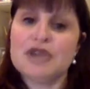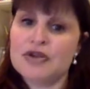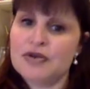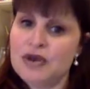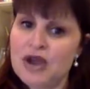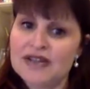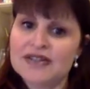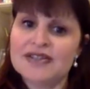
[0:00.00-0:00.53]
but you're
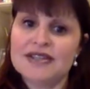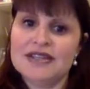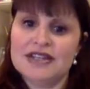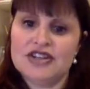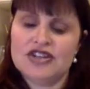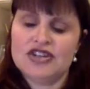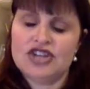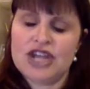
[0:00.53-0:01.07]
not seeing
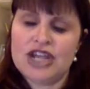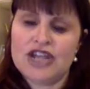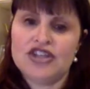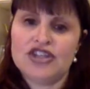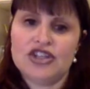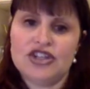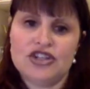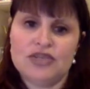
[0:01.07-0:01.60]
a
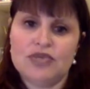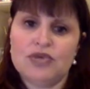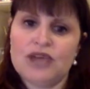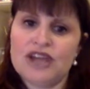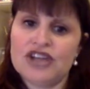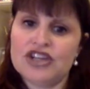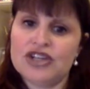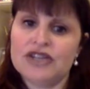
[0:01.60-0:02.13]
change in the
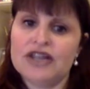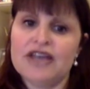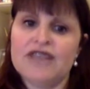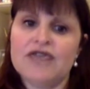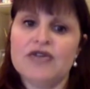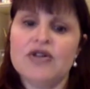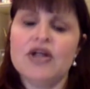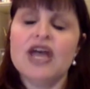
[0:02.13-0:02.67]
depression
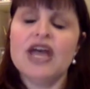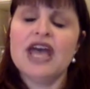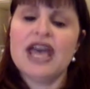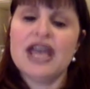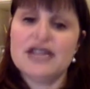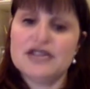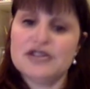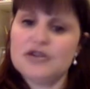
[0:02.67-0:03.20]
level,
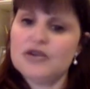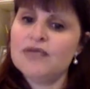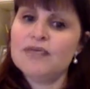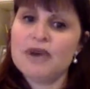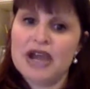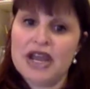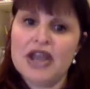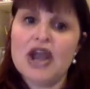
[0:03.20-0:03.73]
and so it
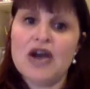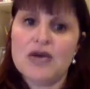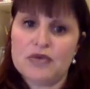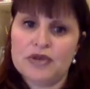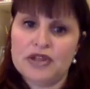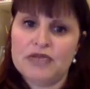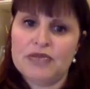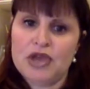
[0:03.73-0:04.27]
might not
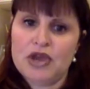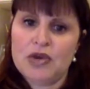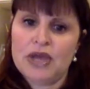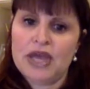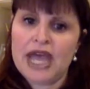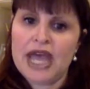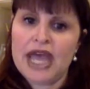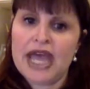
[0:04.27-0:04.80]
really be
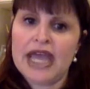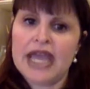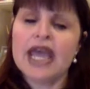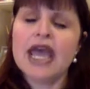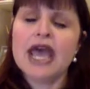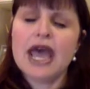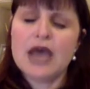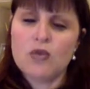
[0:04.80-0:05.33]
okay.
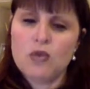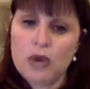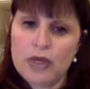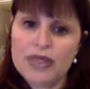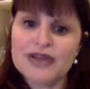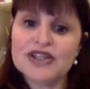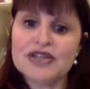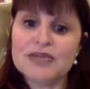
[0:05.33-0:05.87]
And
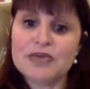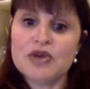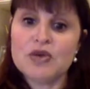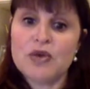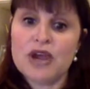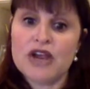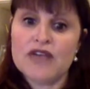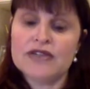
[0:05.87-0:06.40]
one thing to be
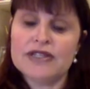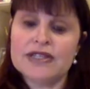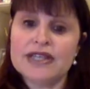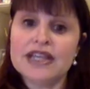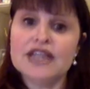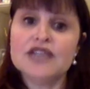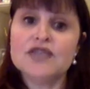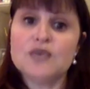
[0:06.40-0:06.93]
aware of is
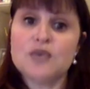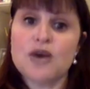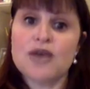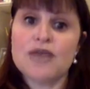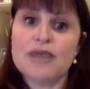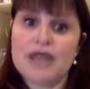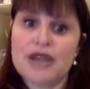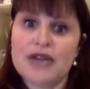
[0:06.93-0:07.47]
kids
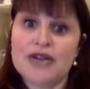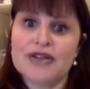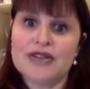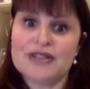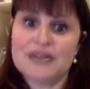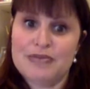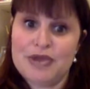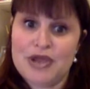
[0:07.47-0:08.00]
want parents
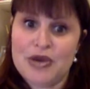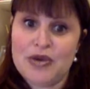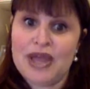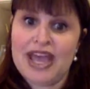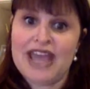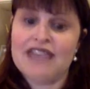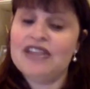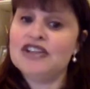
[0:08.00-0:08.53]
to be
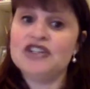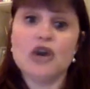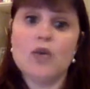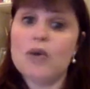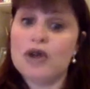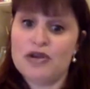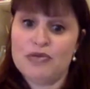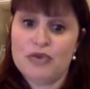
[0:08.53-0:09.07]
okay. They
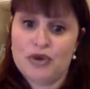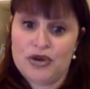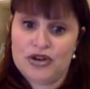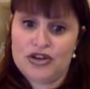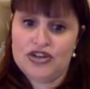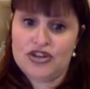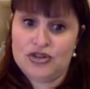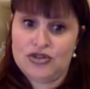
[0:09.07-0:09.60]
don't want to
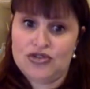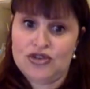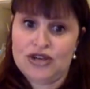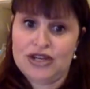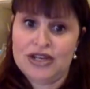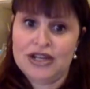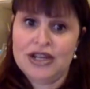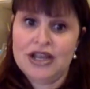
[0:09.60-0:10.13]
burden
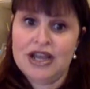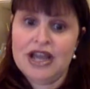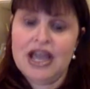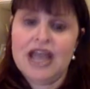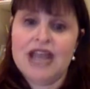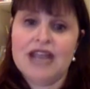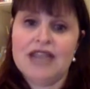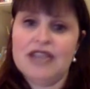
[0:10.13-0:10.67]
children,
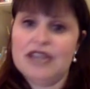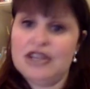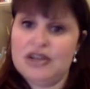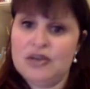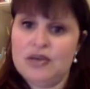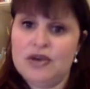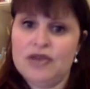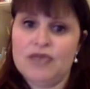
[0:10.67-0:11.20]
and they
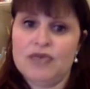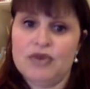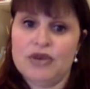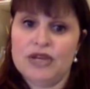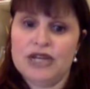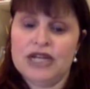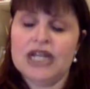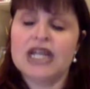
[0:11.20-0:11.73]
don't want to
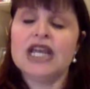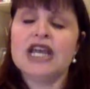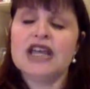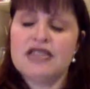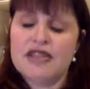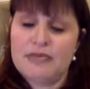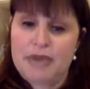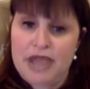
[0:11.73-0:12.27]
burden
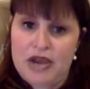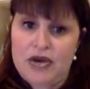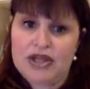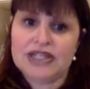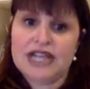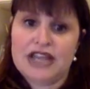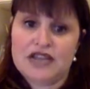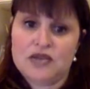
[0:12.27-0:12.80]
the
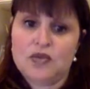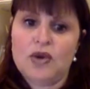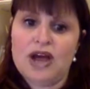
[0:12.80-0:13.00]
parent as